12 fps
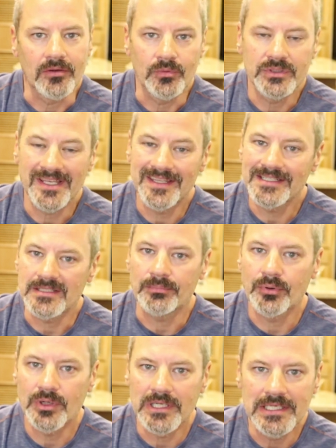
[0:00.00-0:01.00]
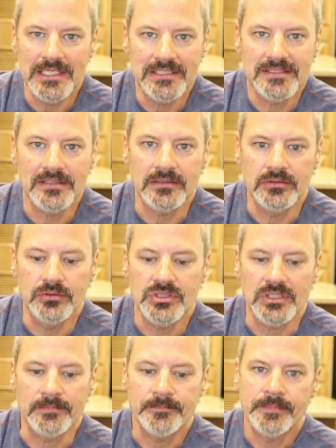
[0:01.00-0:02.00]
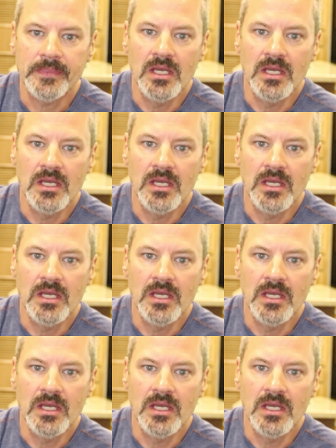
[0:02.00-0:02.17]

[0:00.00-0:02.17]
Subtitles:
which I think is a pretty neat solution.